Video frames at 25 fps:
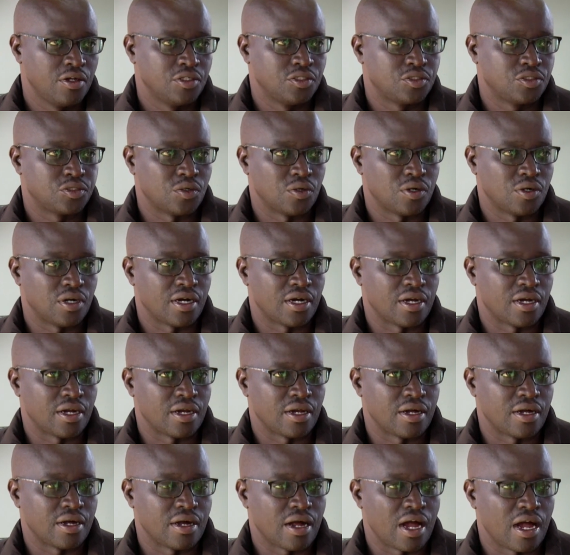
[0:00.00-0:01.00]
So
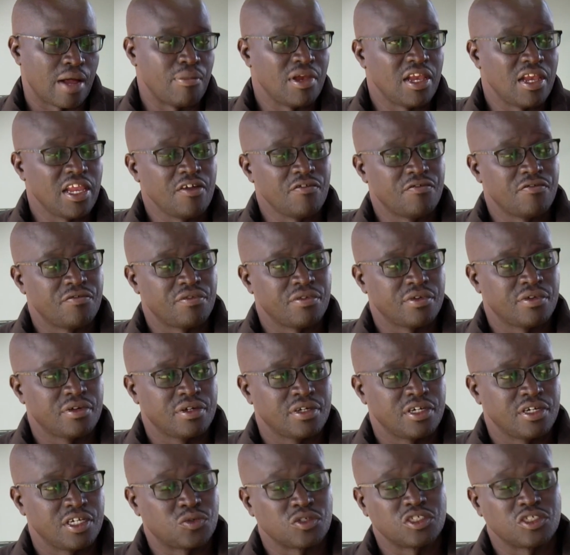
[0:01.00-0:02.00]
I believe
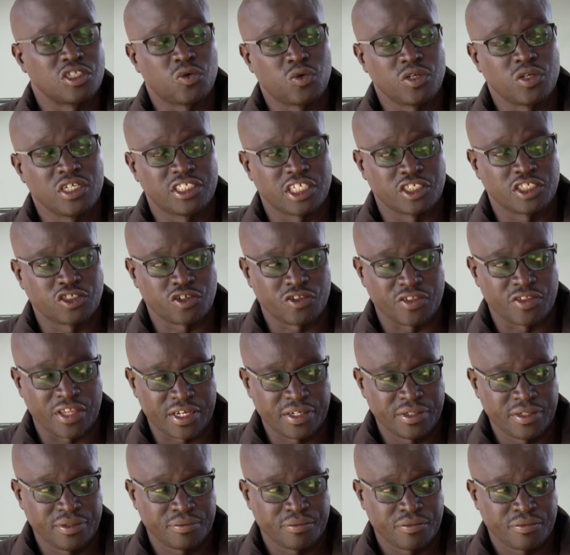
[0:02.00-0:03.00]
it was a good intention
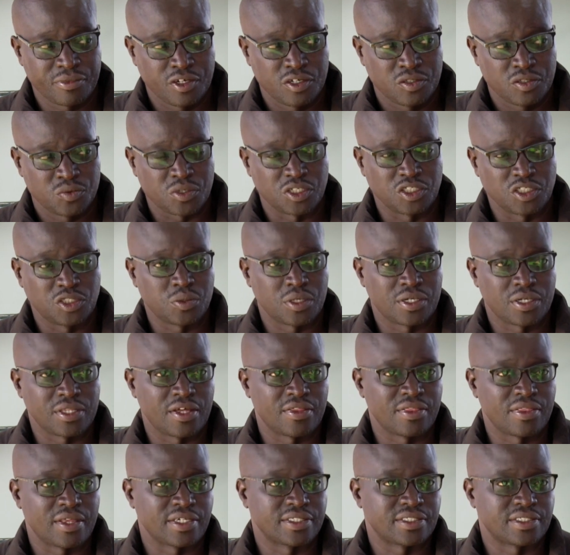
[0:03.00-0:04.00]
then to ensure
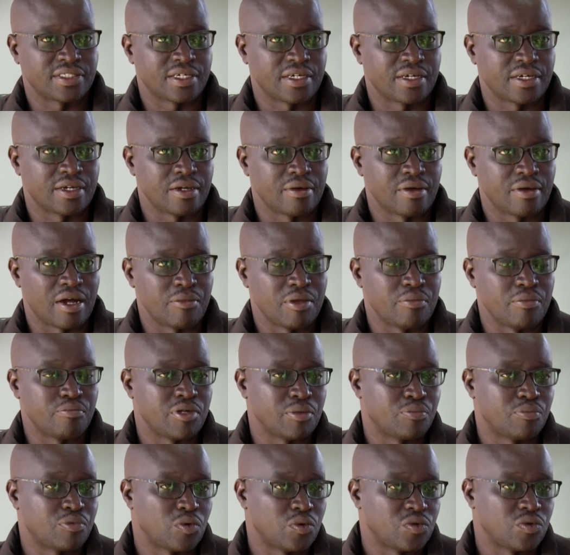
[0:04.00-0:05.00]
then that
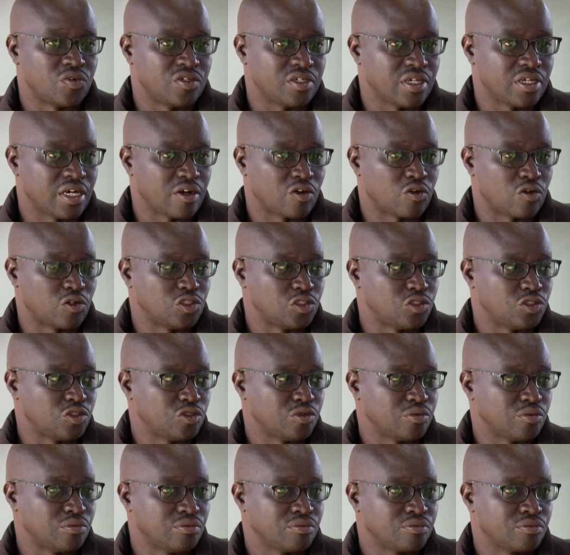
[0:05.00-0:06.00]
people would
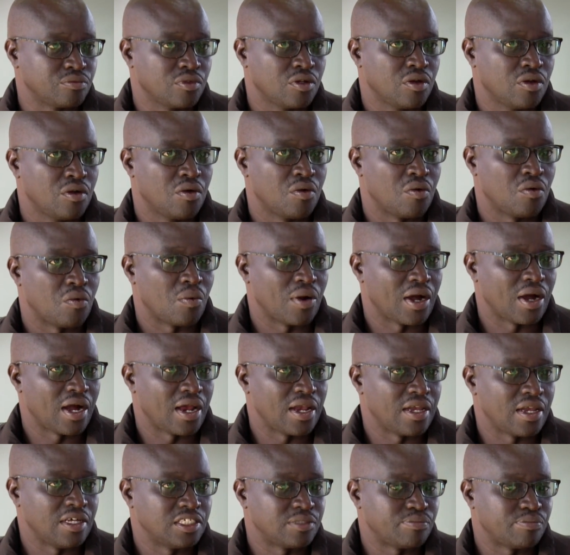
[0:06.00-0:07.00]
consume
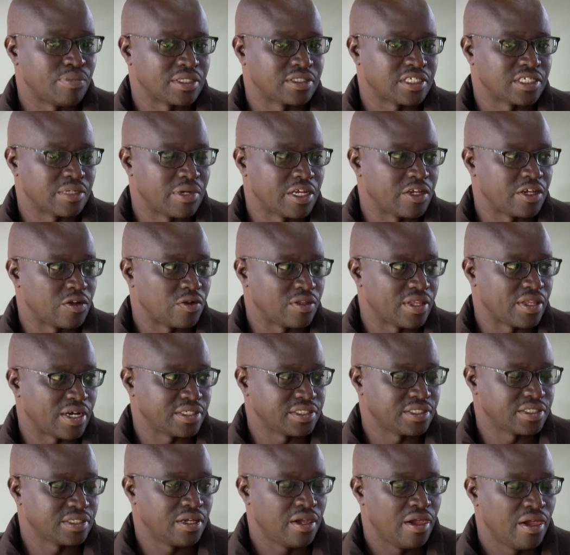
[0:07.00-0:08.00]
well, inspectively, and all
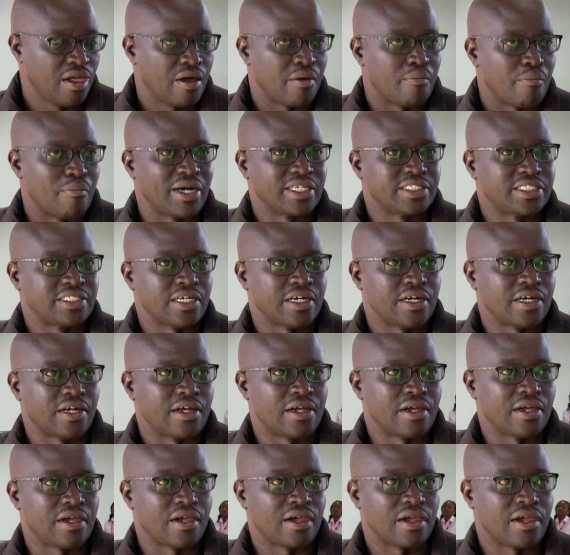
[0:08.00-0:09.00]
that. But
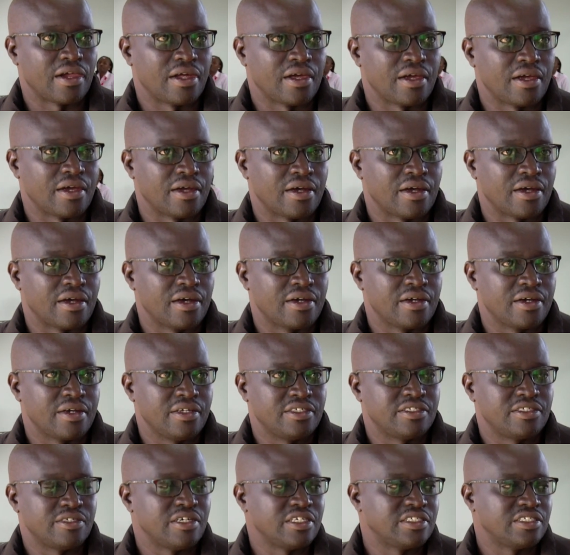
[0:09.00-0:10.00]
it
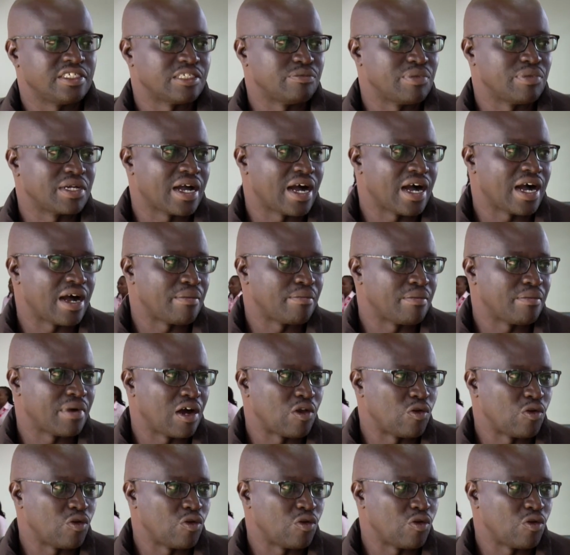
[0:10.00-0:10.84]
has become a